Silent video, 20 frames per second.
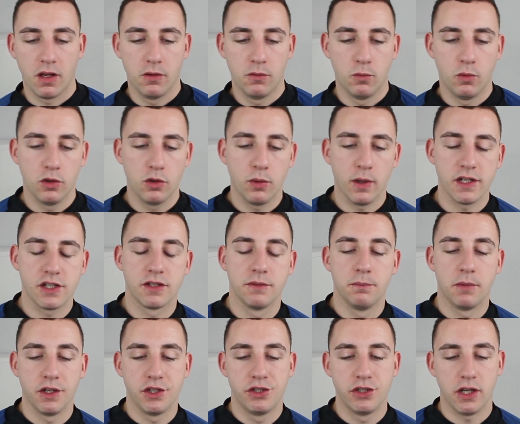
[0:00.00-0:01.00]
One question
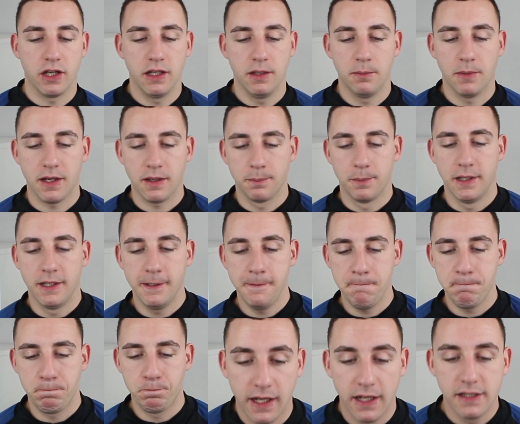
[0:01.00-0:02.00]
by Johnny Macmillan:
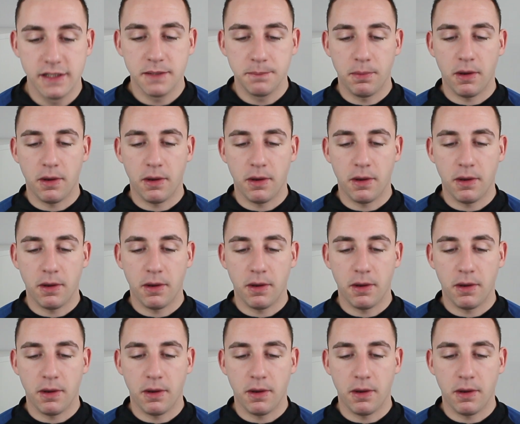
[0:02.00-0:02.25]
is it